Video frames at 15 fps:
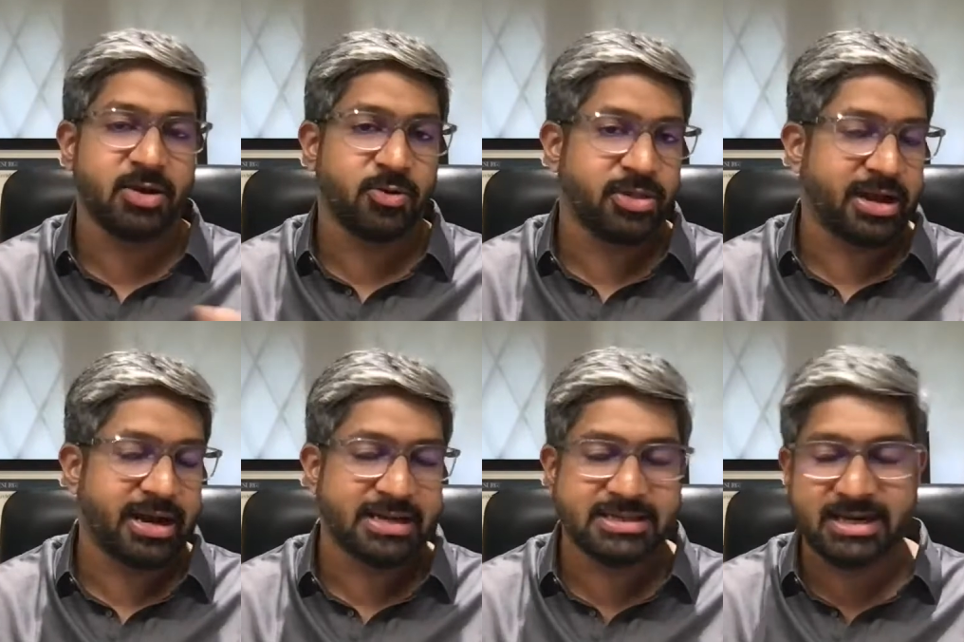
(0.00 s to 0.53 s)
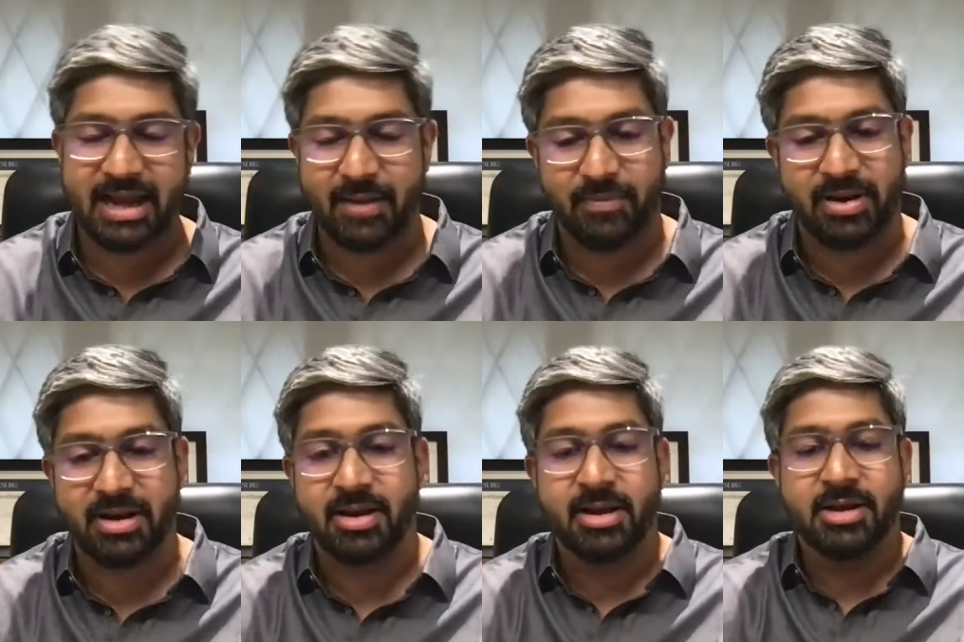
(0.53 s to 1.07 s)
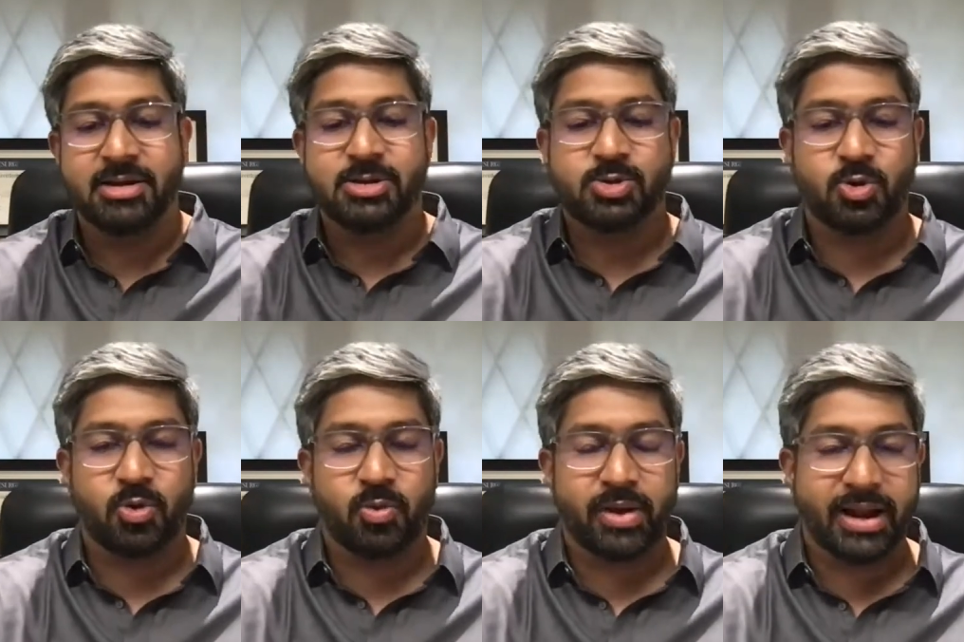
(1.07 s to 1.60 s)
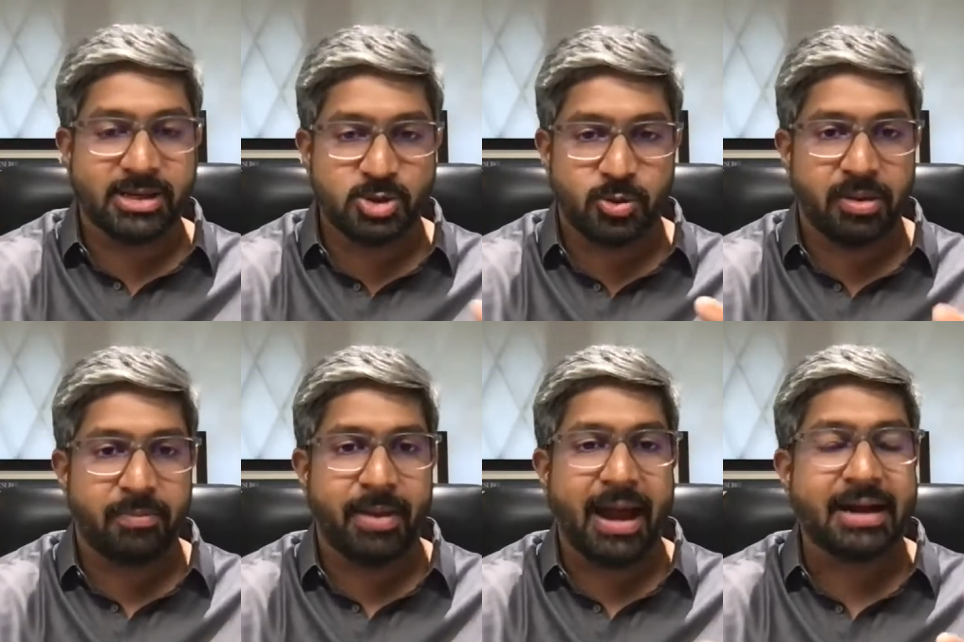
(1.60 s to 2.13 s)
No, that doesn't happen. So one has to
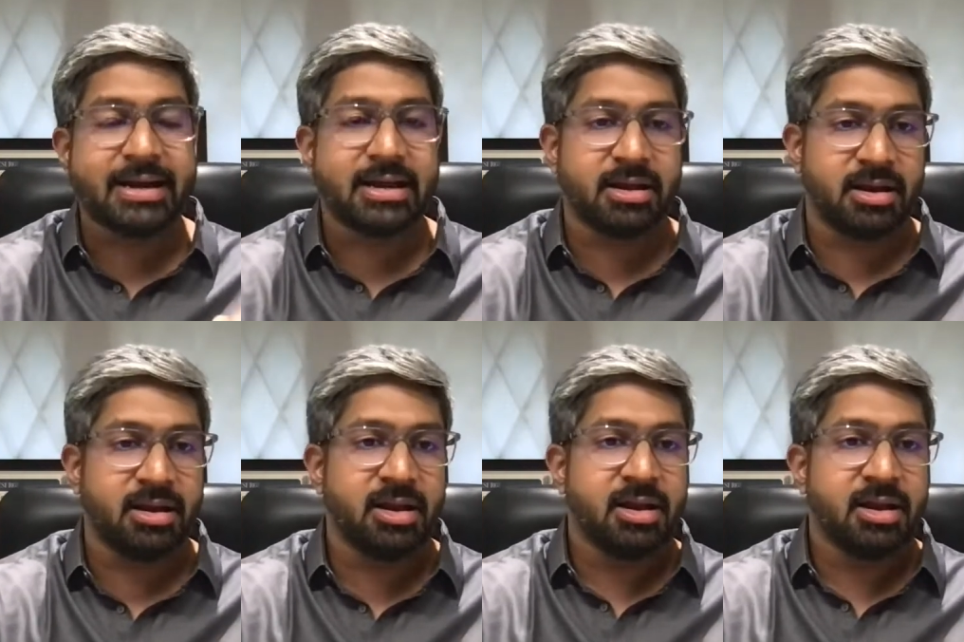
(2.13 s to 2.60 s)
be practical